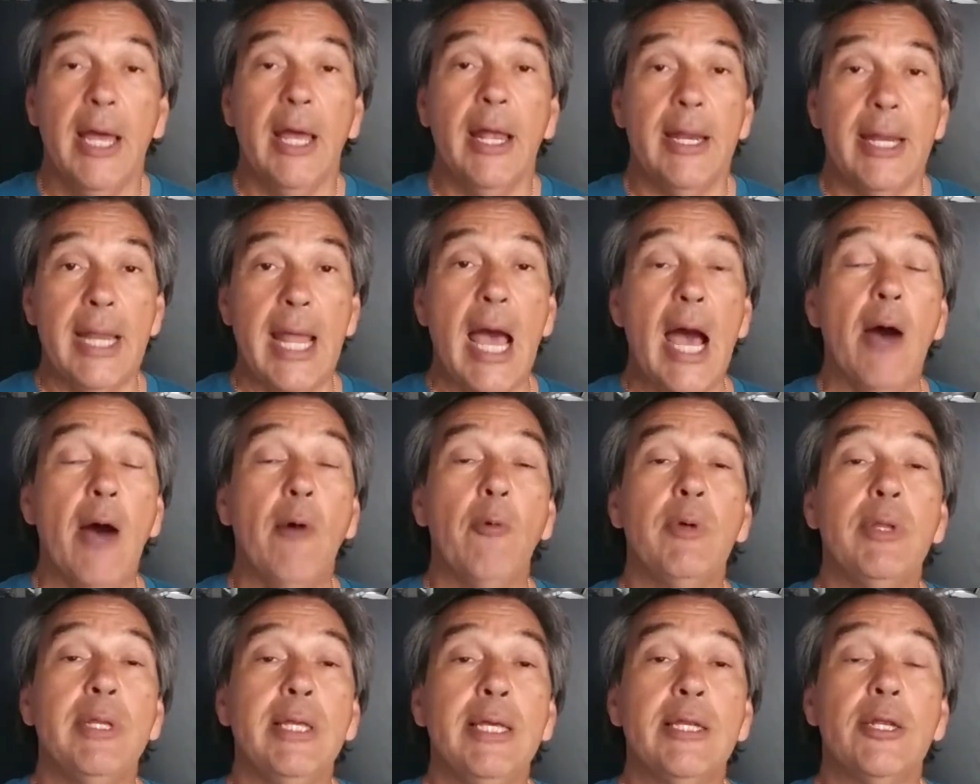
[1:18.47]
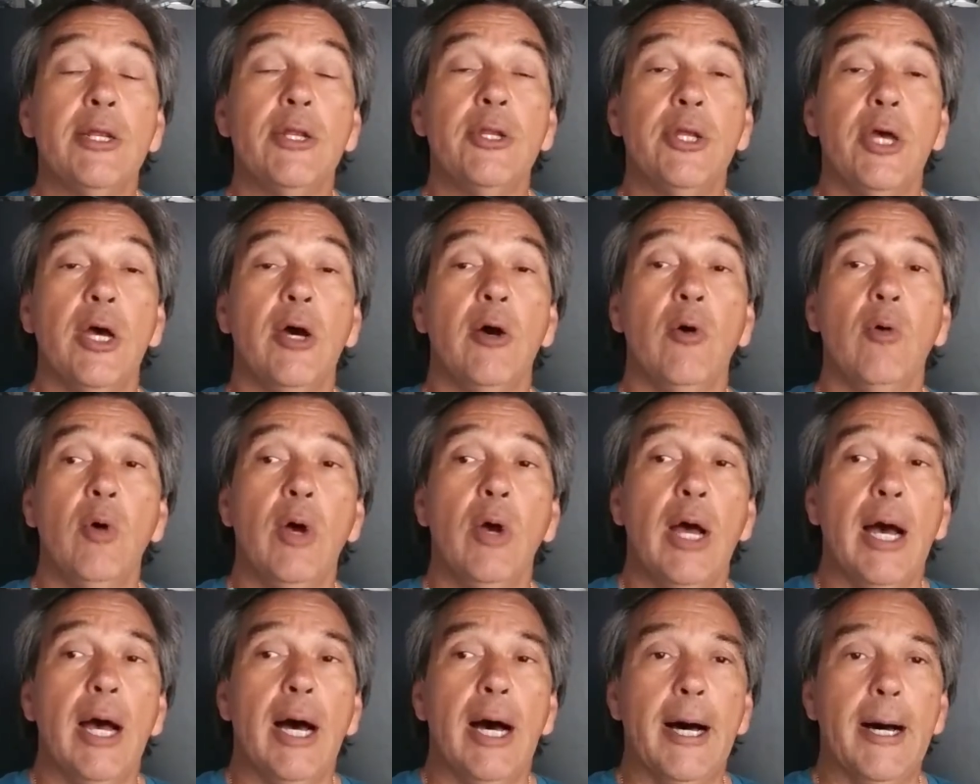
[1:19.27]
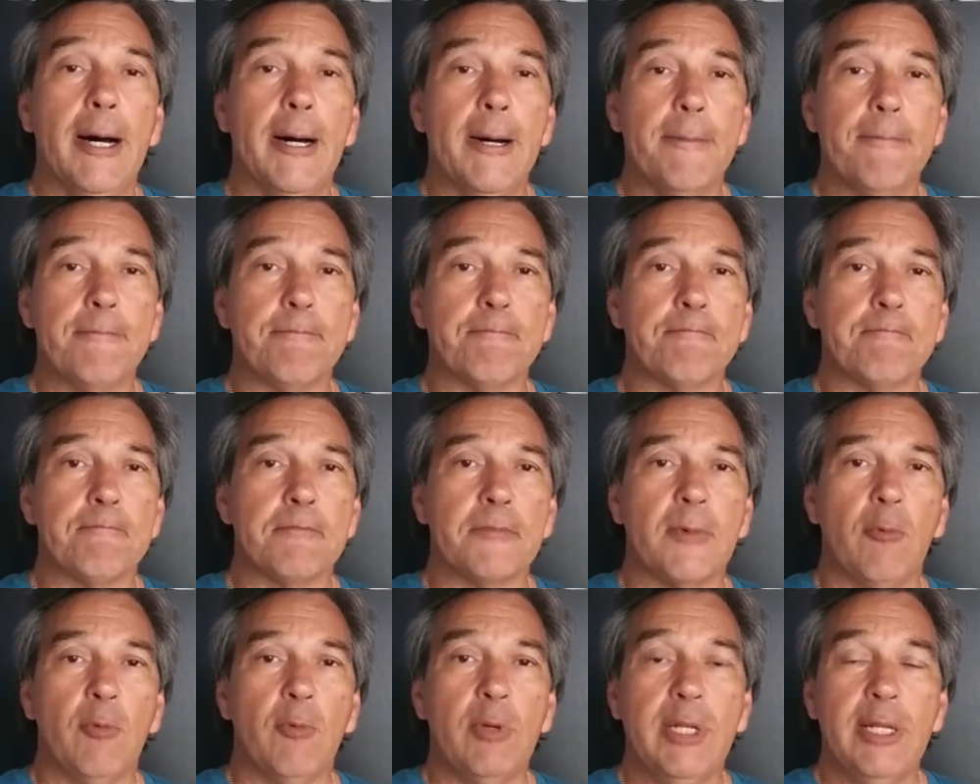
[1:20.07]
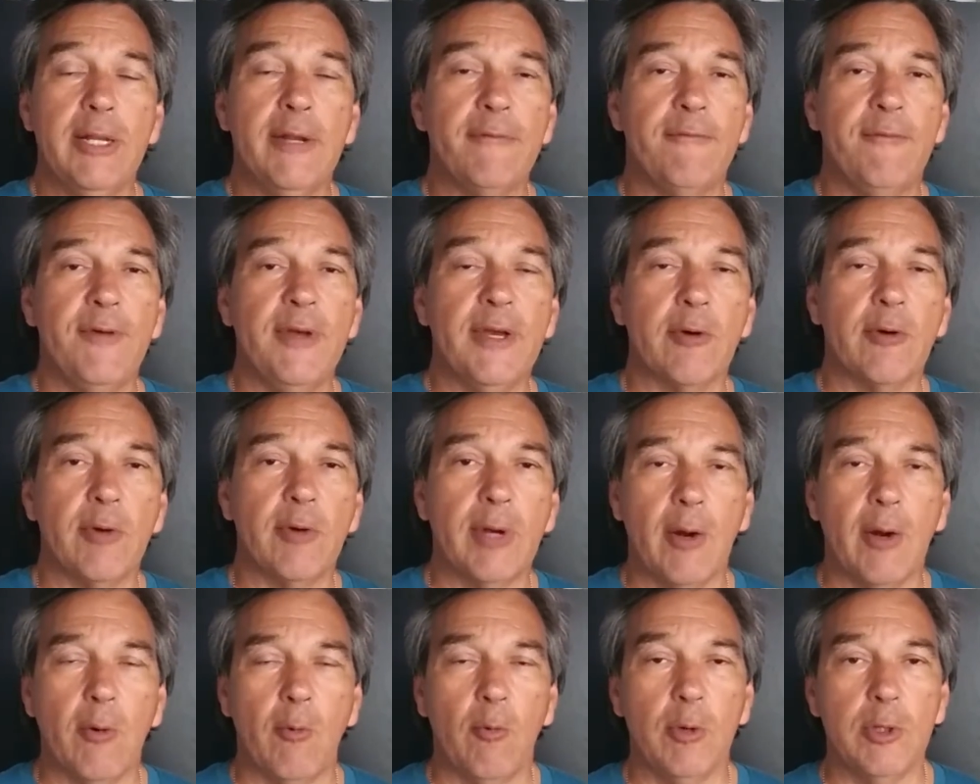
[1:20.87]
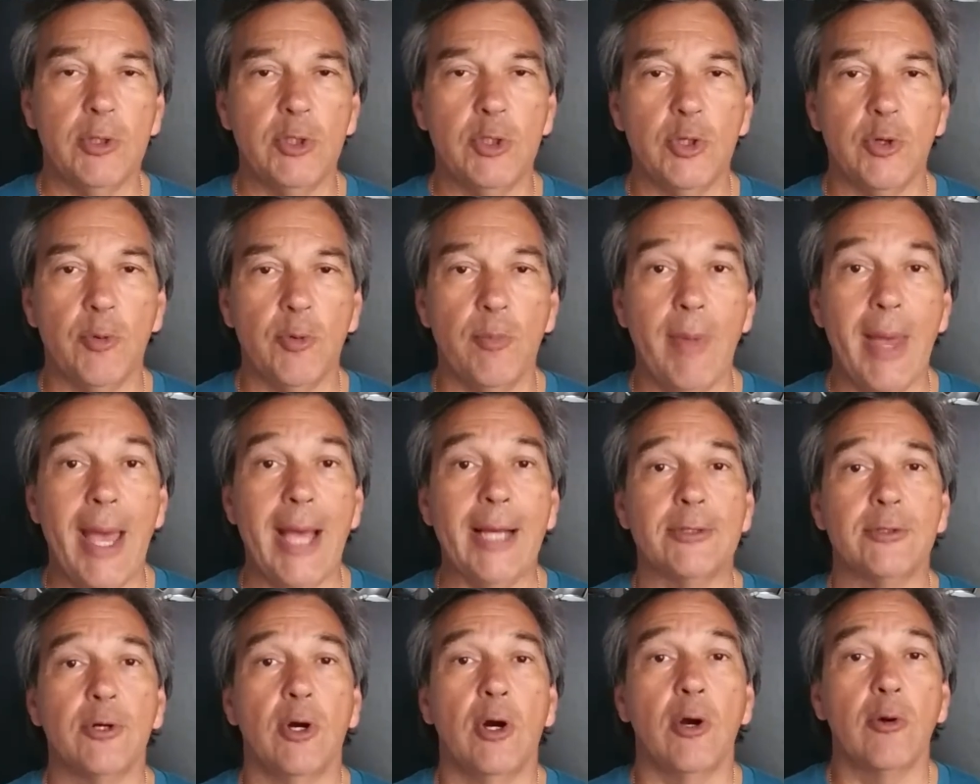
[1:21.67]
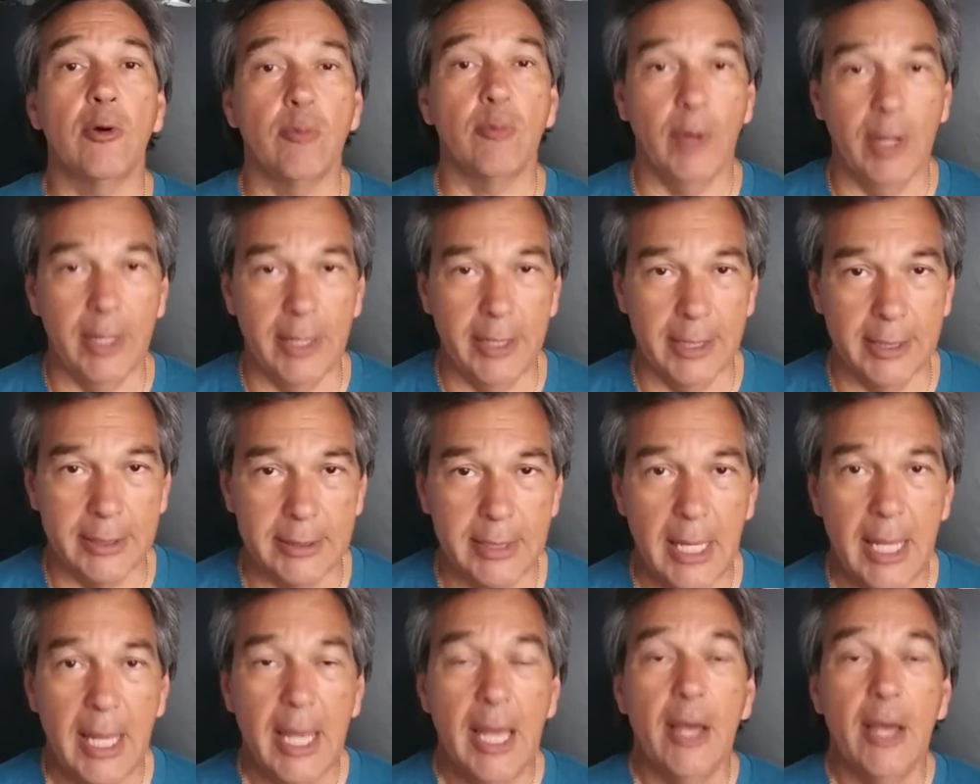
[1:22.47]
Now we need to know, we need to figure out what your max heart rate is.